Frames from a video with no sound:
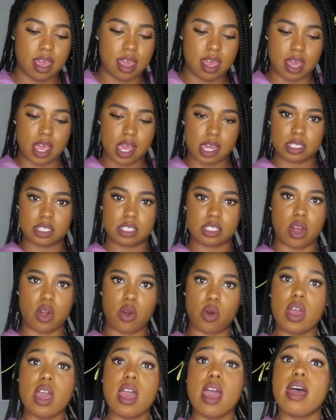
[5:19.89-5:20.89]
And
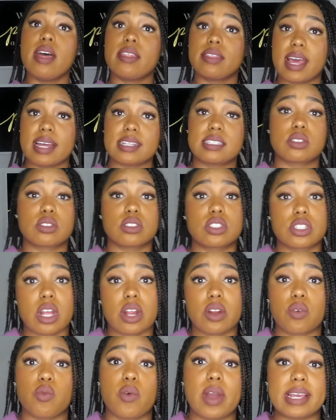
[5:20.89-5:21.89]
so that's
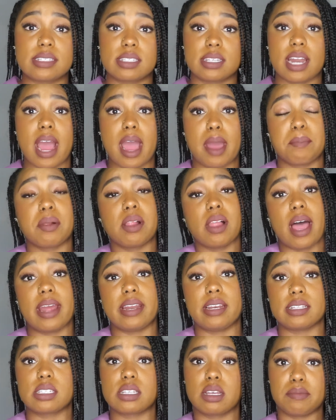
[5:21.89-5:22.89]
certain ways that I
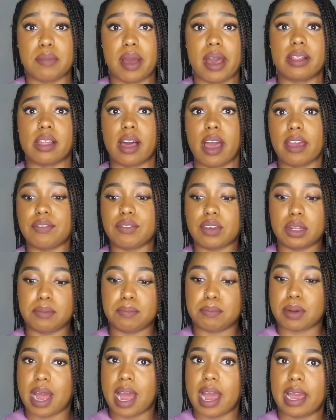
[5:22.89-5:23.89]
applied it to my life,
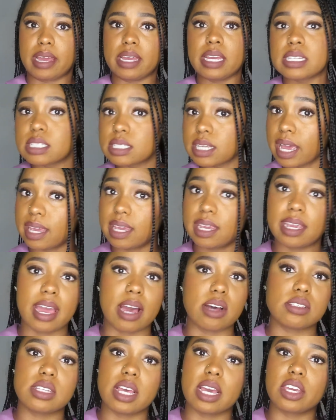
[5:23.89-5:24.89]
and by taking
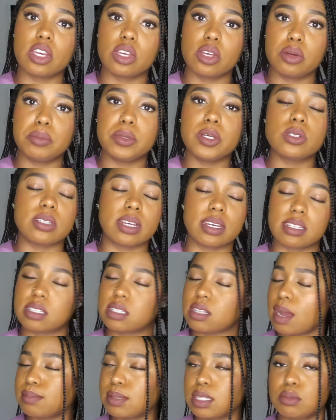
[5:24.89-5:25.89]
out secular music,
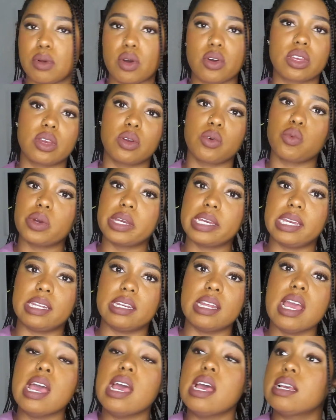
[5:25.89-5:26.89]
stop smoking weed,